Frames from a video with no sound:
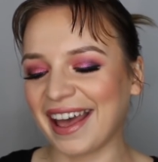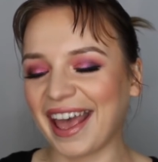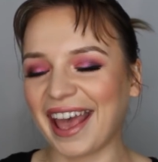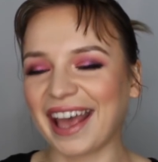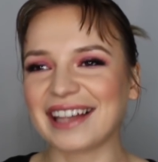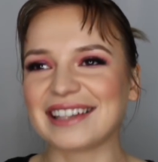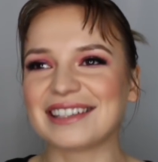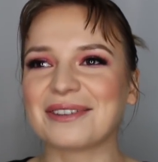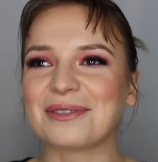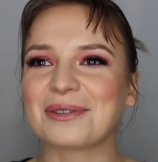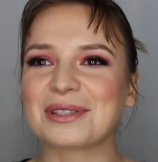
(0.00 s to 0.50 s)

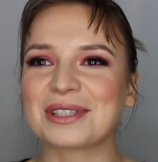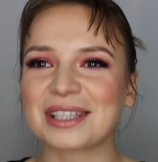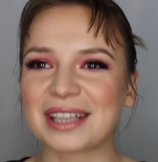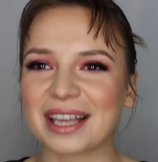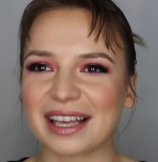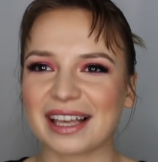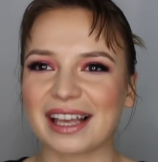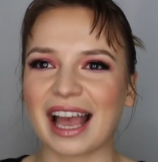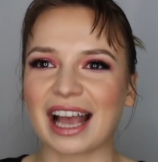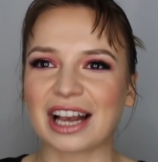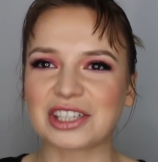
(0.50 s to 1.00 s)
And it was
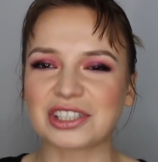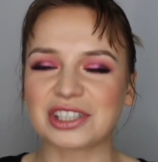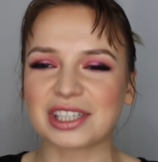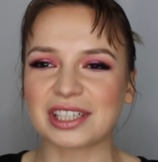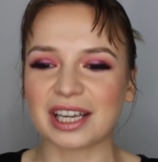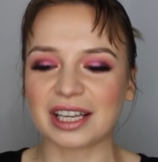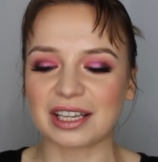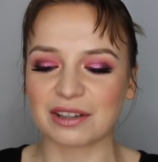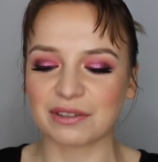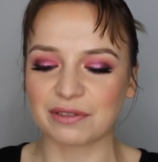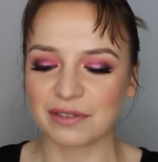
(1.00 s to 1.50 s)
actually
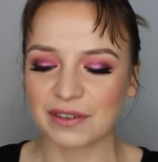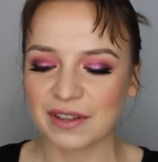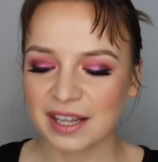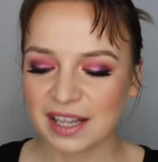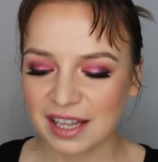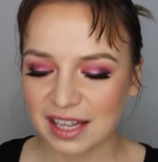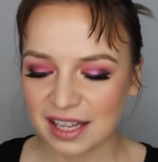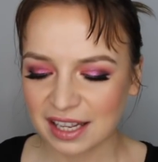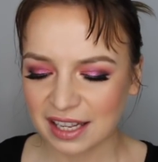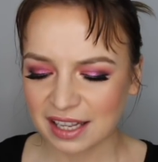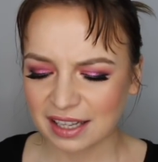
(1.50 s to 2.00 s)
kind of
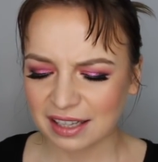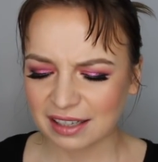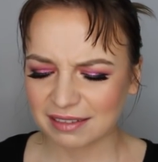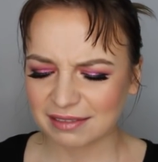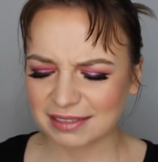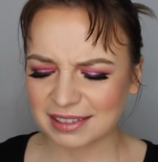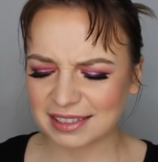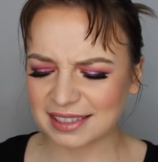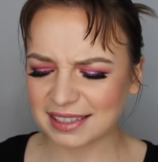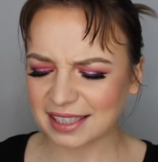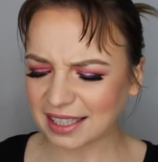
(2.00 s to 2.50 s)

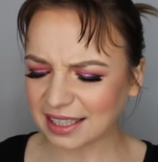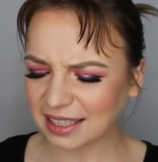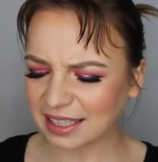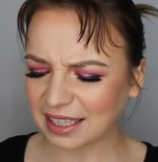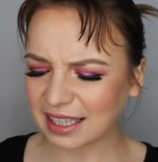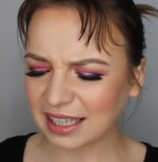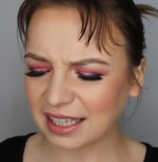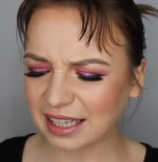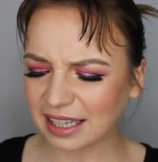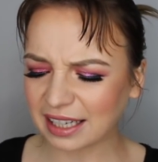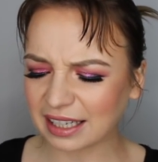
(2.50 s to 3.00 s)

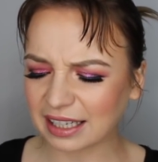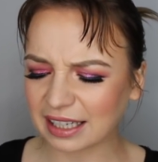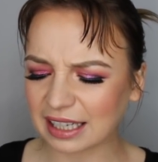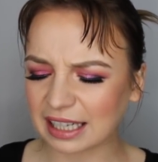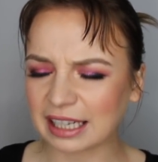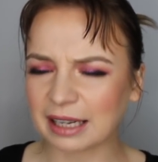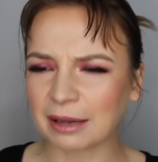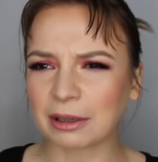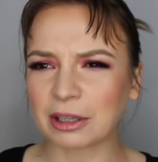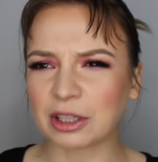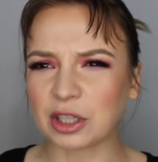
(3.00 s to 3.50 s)
sickening
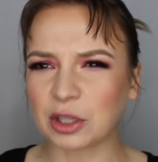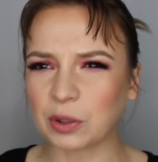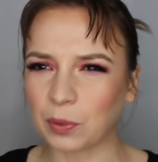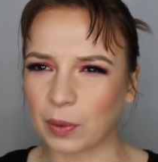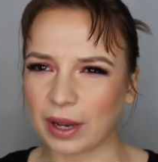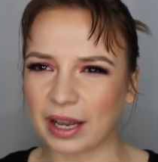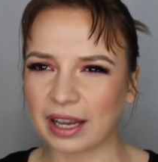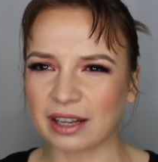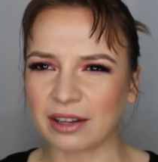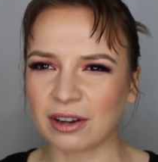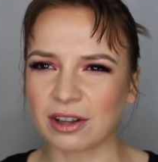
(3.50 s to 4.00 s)
in a good
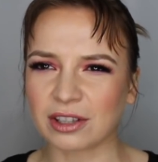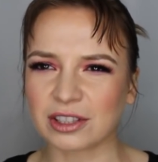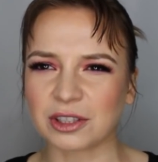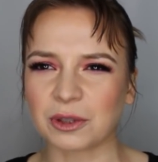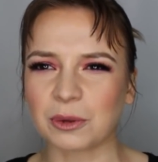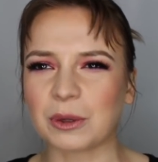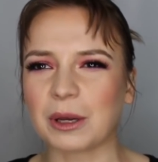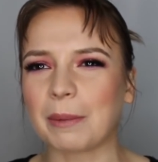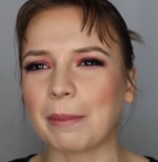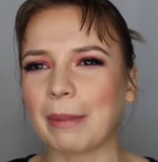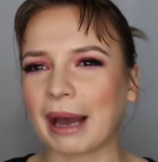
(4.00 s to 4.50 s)
way and
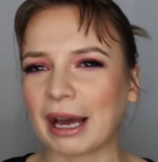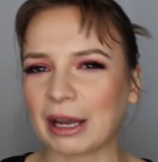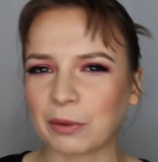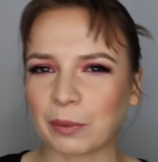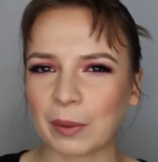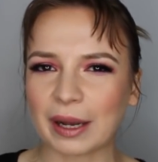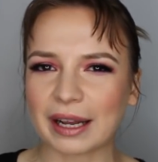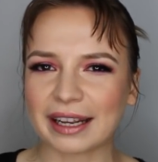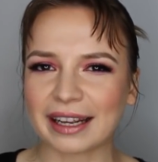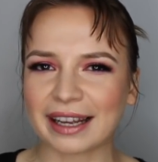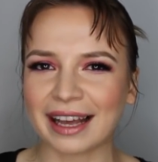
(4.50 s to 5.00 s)
also in a
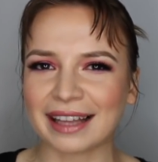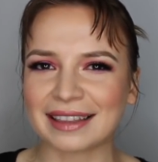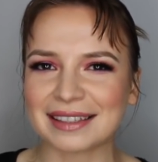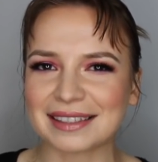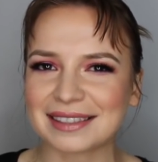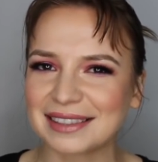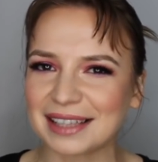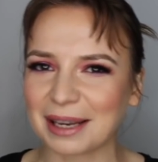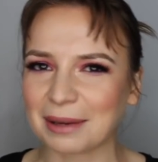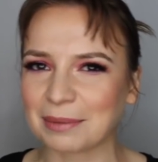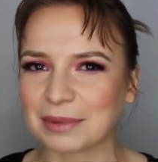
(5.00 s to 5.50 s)
bad way at the
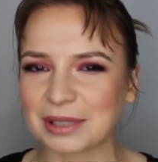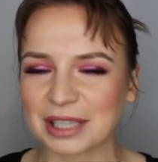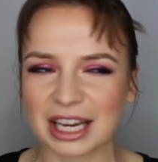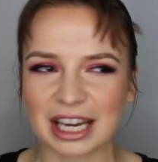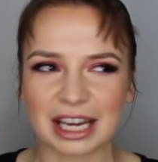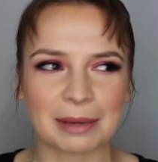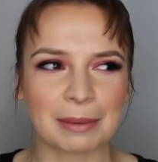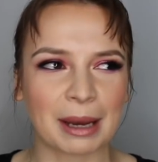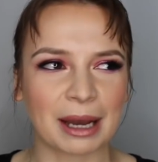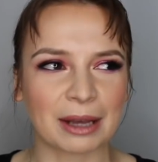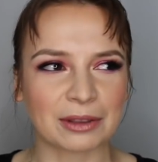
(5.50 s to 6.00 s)
same
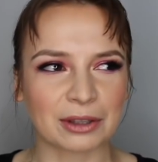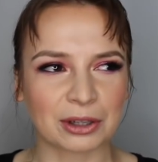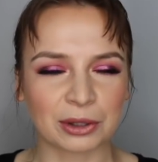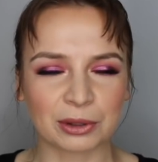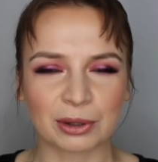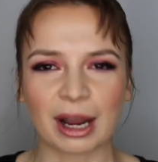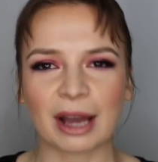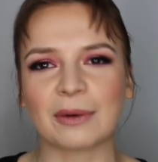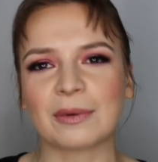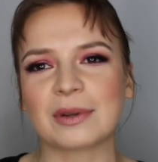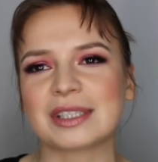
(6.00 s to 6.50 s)
time, how the
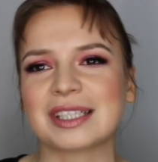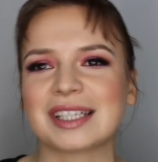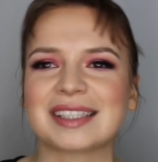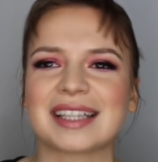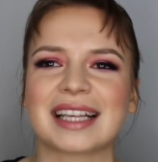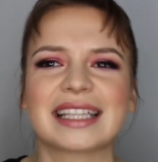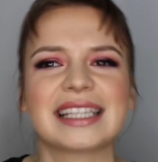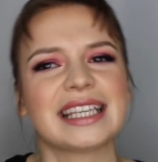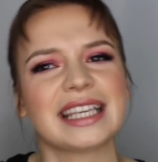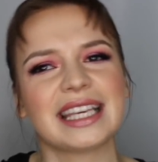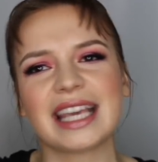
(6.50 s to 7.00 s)
crowd was just
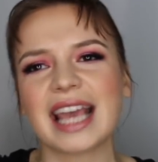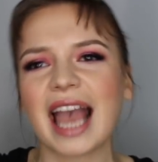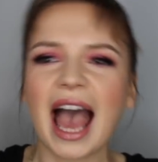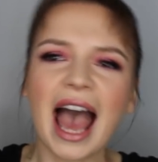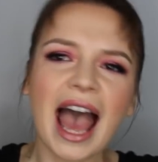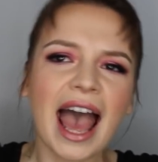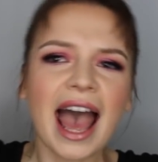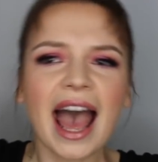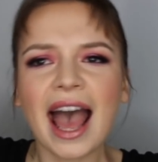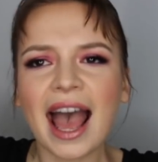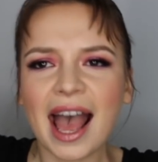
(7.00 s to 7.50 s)
like,
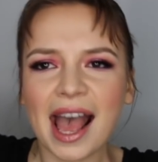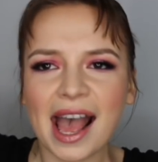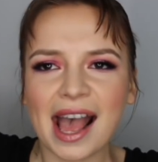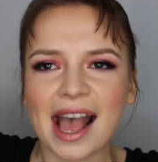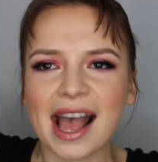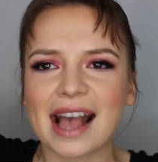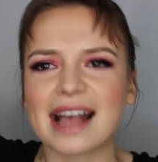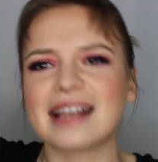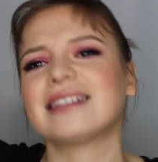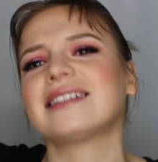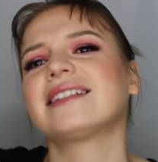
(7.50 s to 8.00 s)

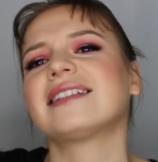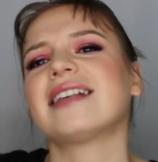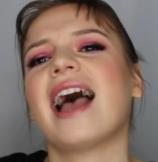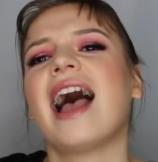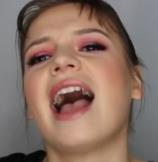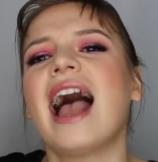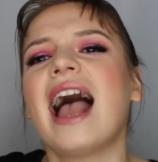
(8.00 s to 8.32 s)
yes!